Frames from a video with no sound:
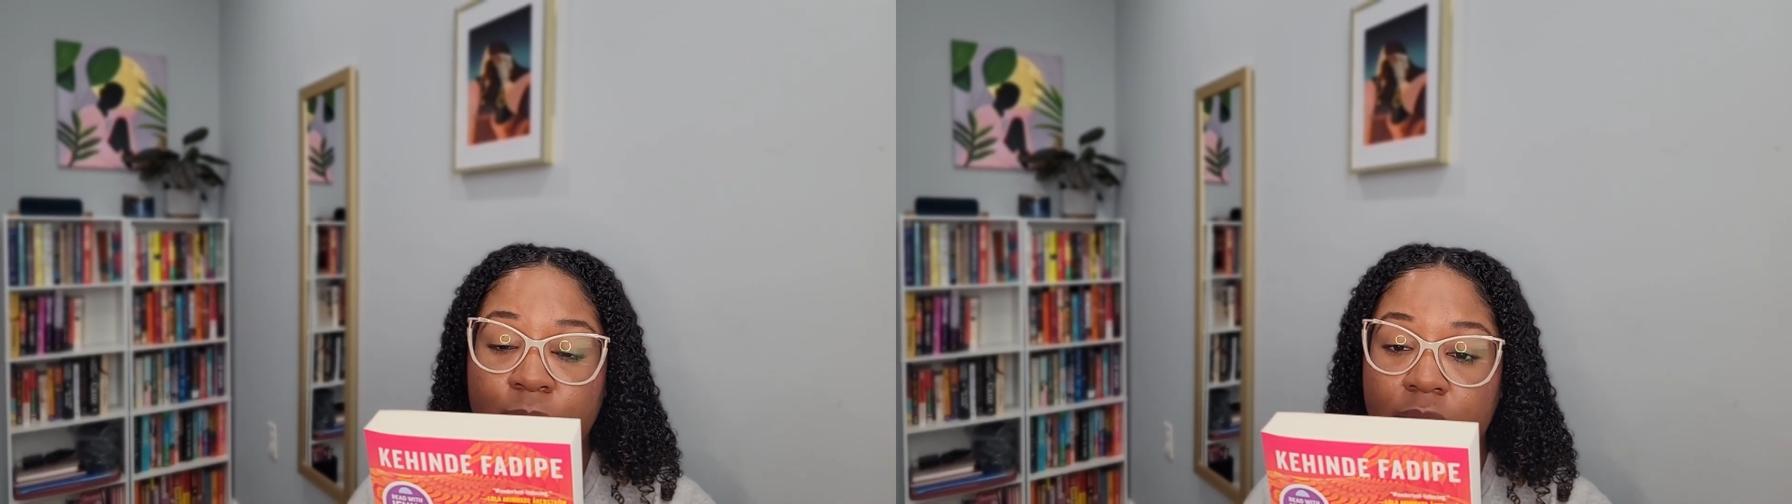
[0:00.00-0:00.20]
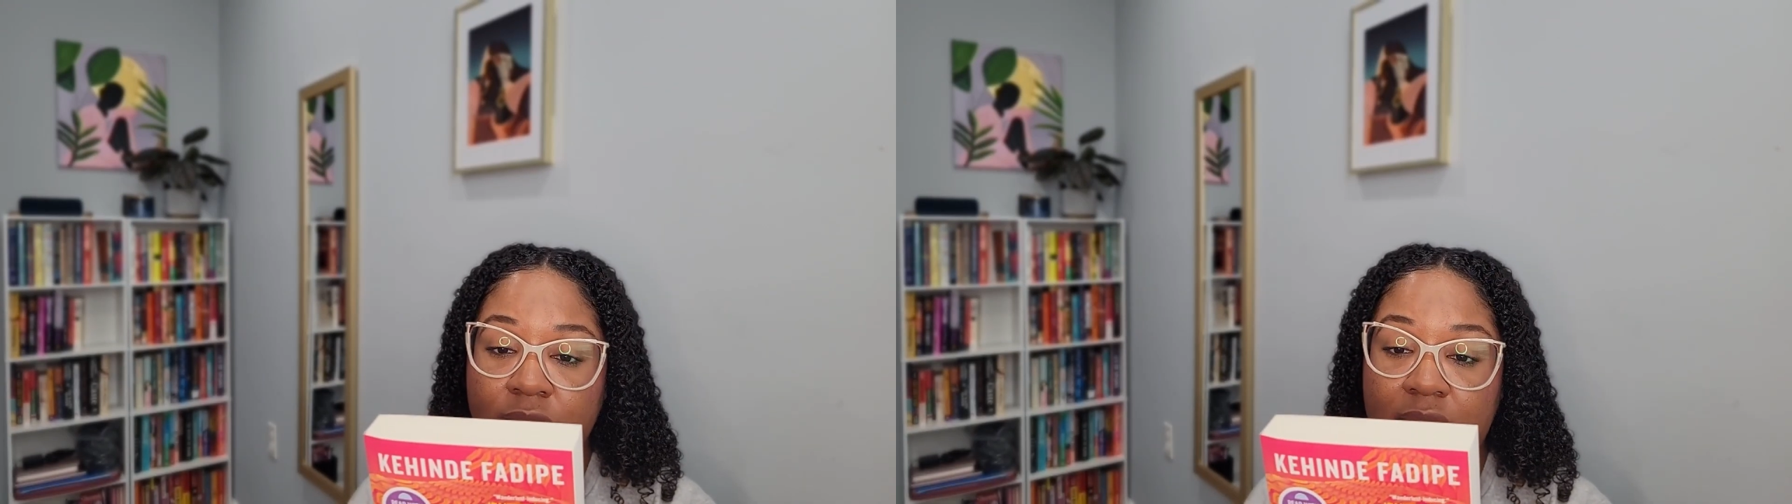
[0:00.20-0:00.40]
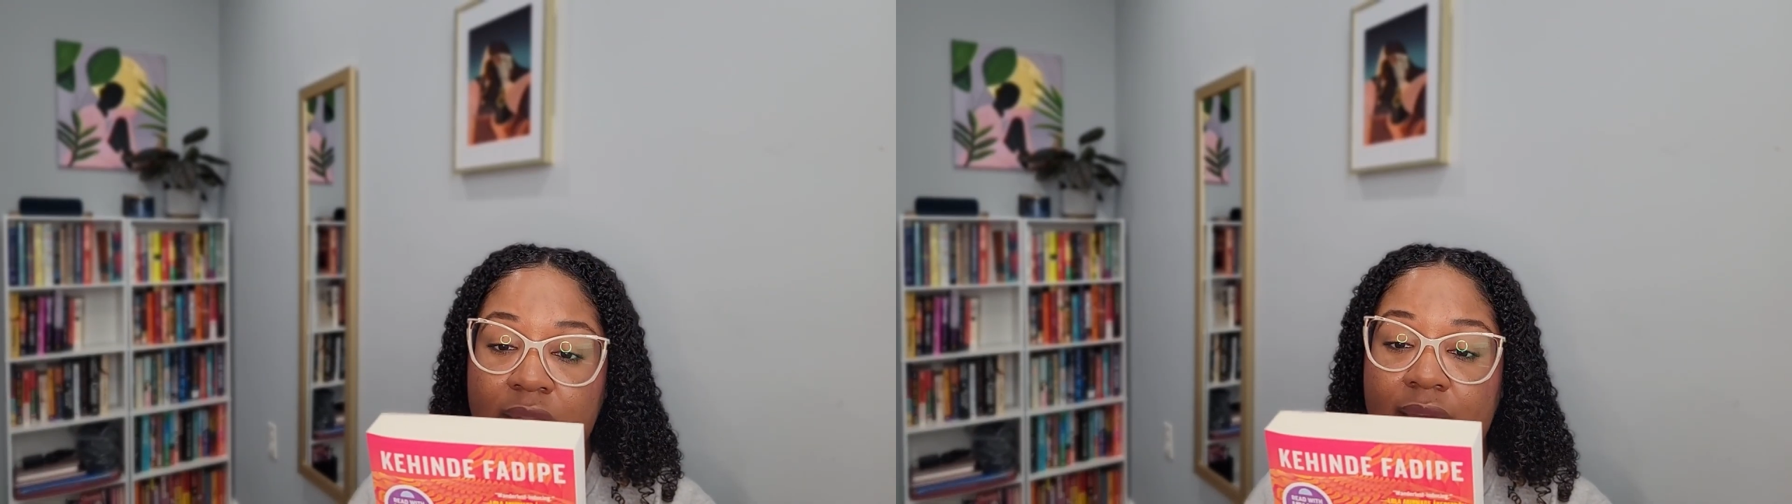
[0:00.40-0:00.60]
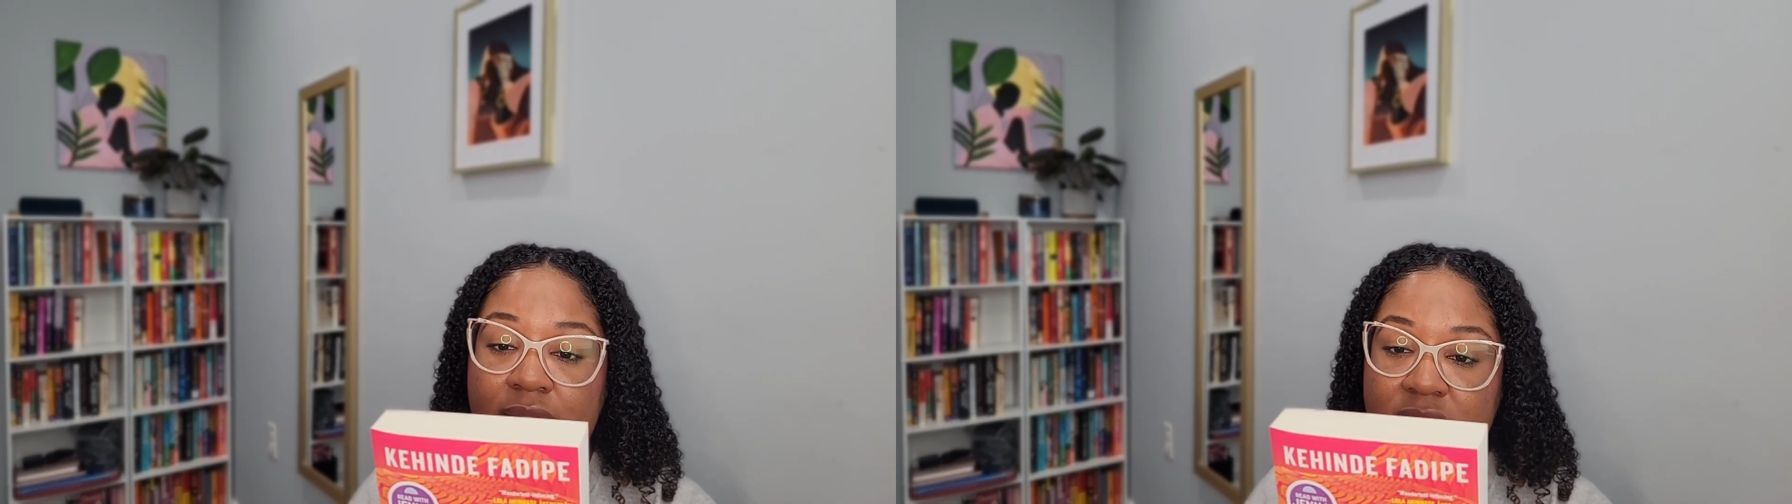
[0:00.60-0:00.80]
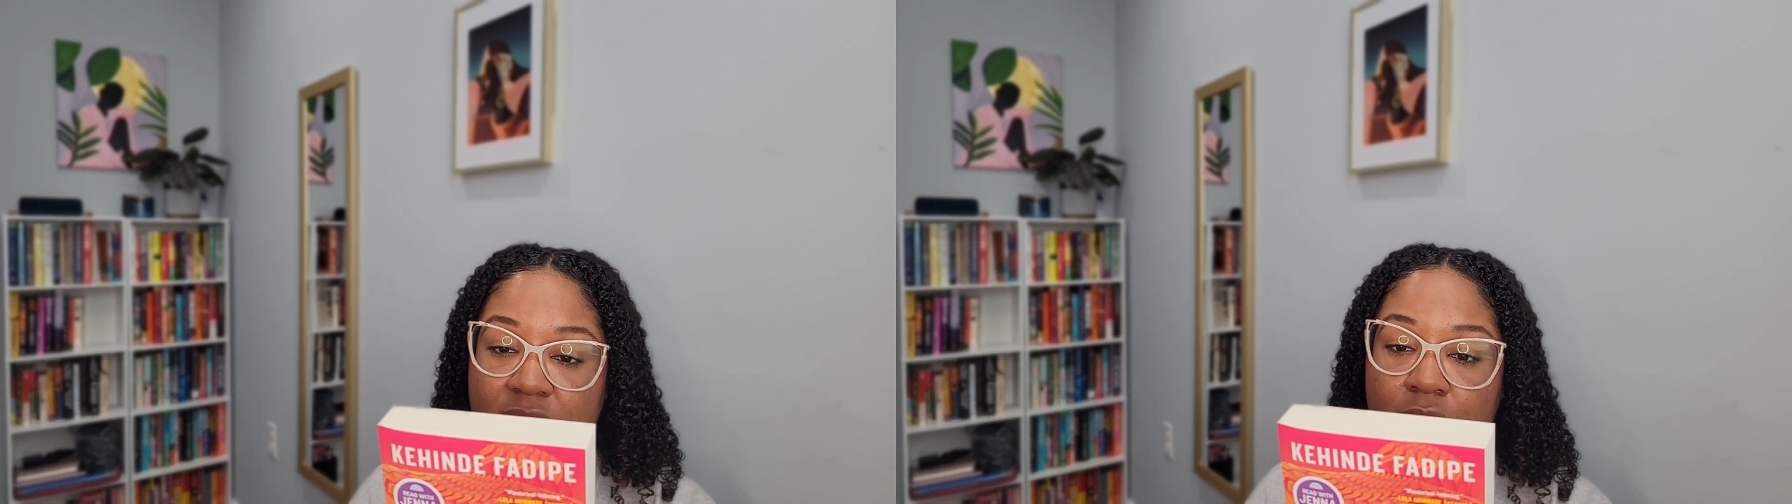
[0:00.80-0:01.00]
wealthy
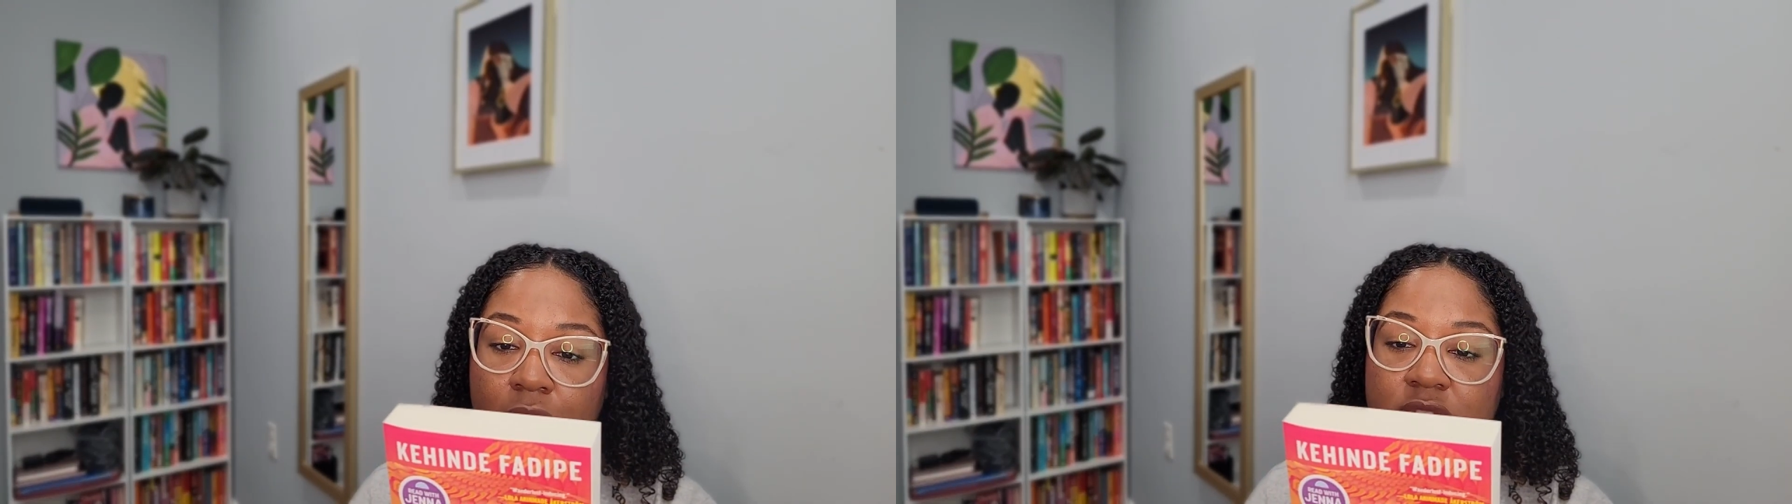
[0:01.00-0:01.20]
clientele,